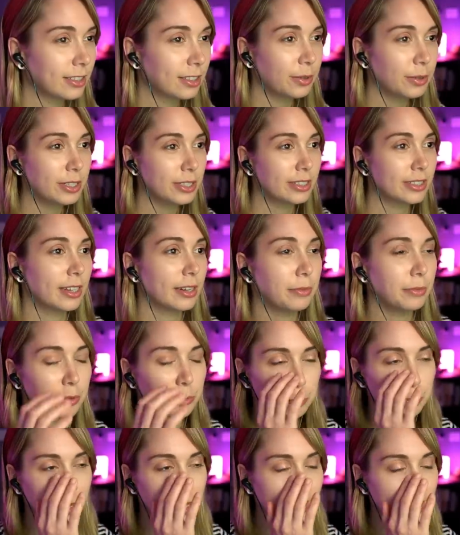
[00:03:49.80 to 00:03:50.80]
It's always the same
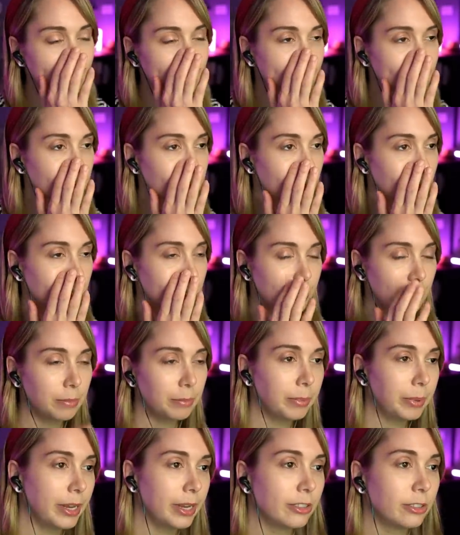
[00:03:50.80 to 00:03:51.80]
with pigs as well.
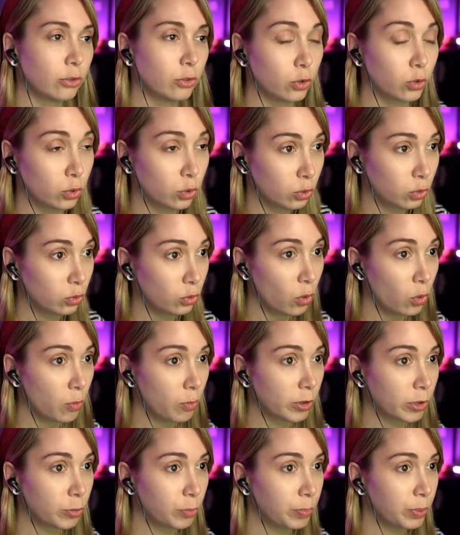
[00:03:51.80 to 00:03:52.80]
Some pigs are just so
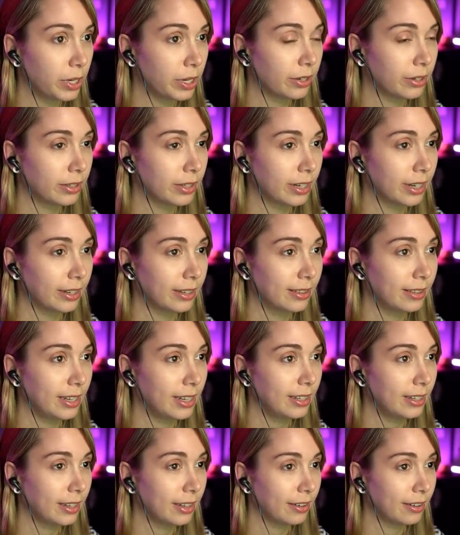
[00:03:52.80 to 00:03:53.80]
much bigger than I
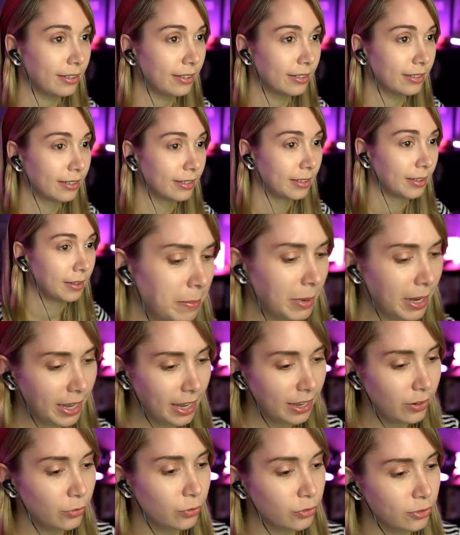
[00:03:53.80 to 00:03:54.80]
think they are. In my
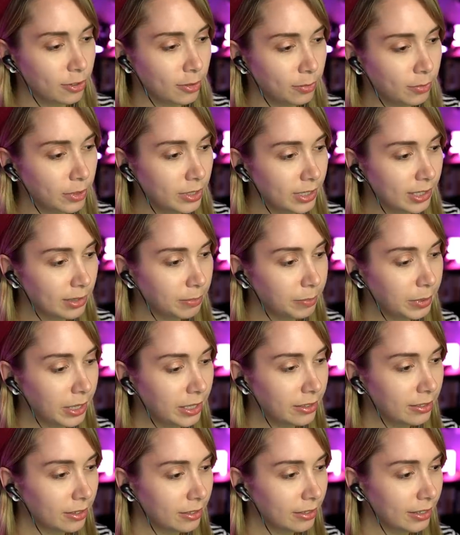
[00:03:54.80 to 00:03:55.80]
head, for some reason,
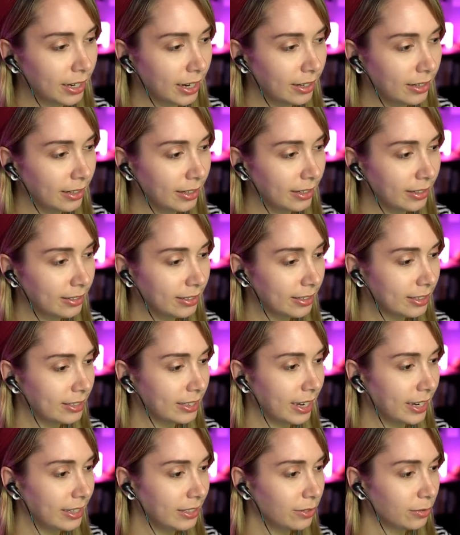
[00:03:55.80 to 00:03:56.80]
pigs are kind of like the
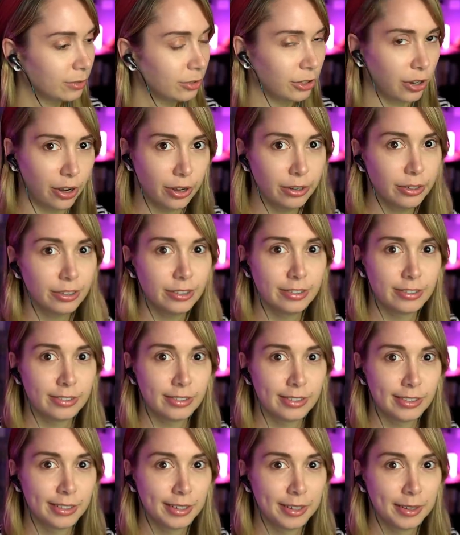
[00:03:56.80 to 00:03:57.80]
size of
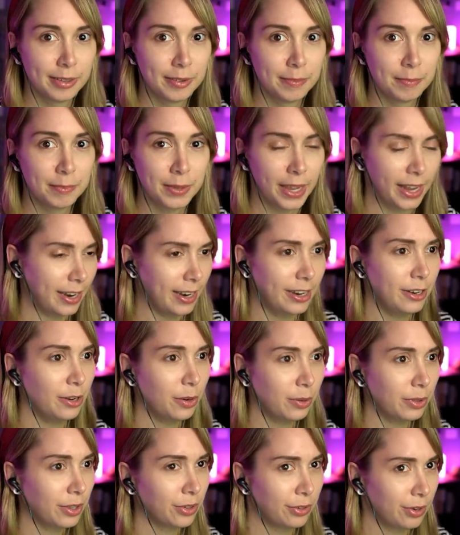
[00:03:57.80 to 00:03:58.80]
dogs. And I
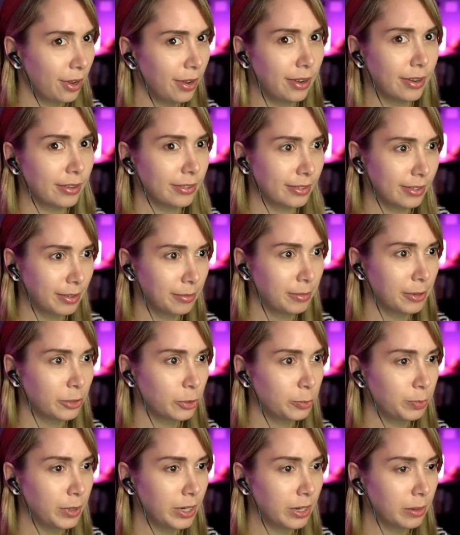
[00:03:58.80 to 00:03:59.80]
know they're not, they're
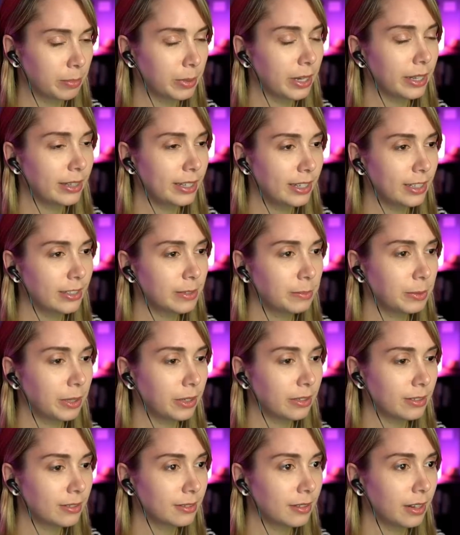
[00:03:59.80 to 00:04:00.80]
much bigger, but I think it's
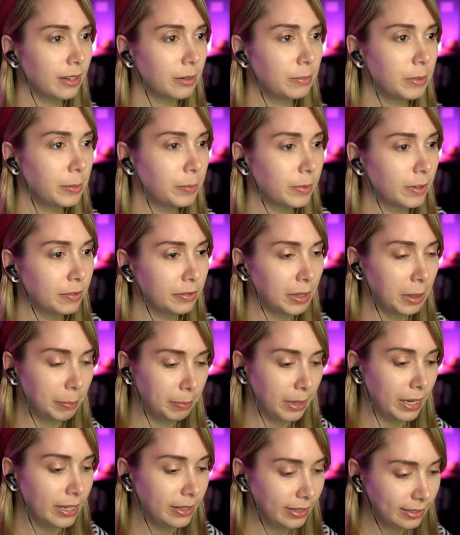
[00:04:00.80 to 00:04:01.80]
because a lot of people have
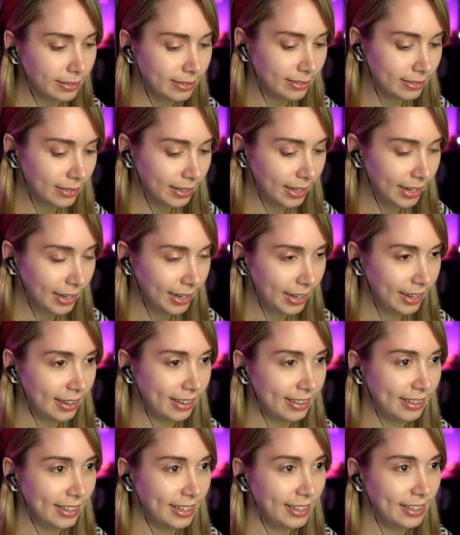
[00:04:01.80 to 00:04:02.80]
like piglets
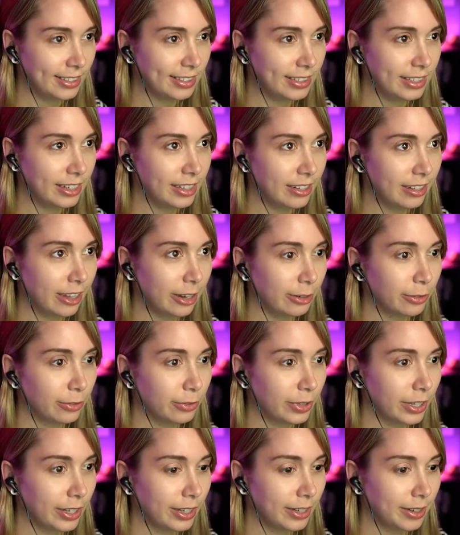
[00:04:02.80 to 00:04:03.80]
and like you see a lot
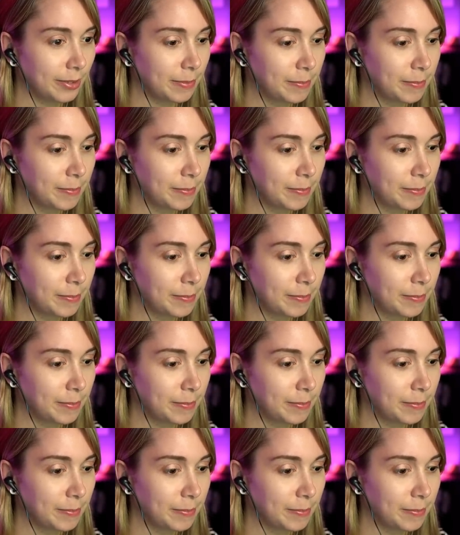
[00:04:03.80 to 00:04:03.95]
of like